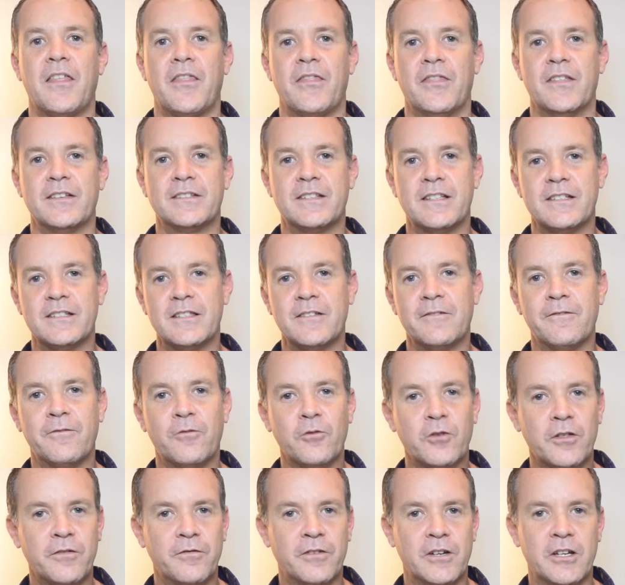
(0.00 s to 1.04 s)
This is the
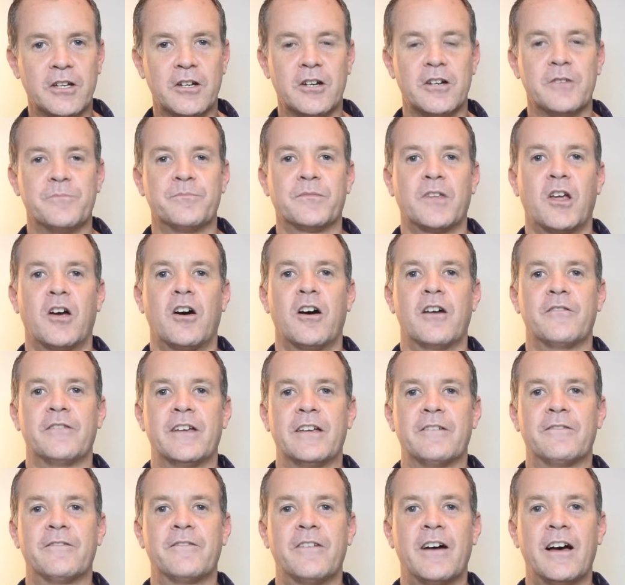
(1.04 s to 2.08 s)
fourth video of a
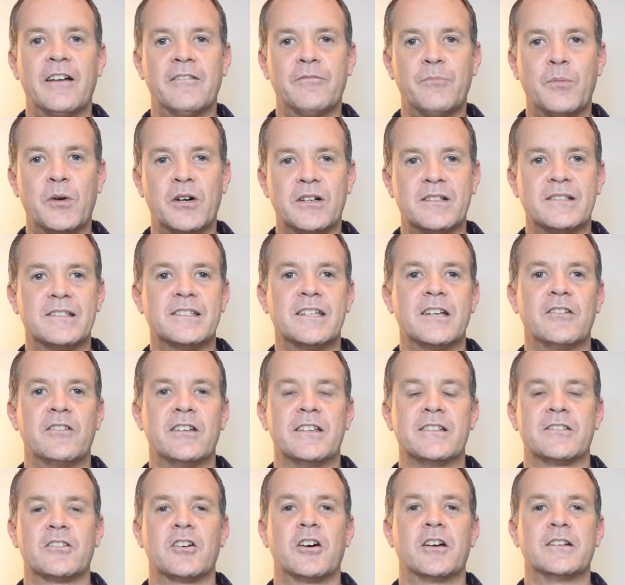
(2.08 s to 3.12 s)
5-part
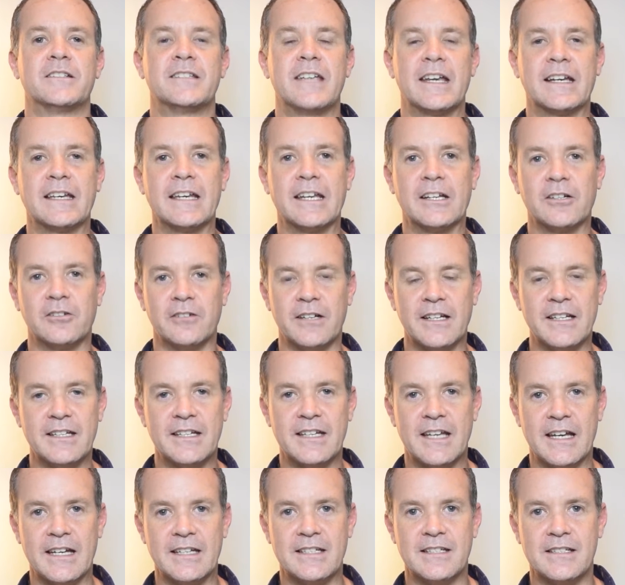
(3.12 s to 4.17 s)
series on technical
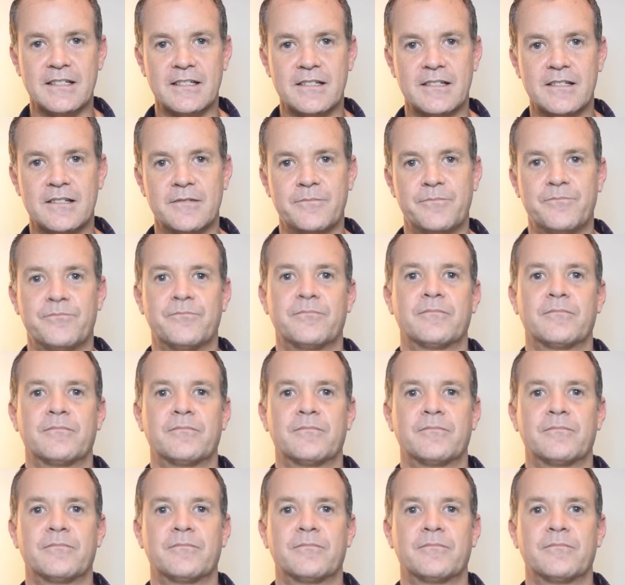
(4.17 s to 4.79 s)
indicators.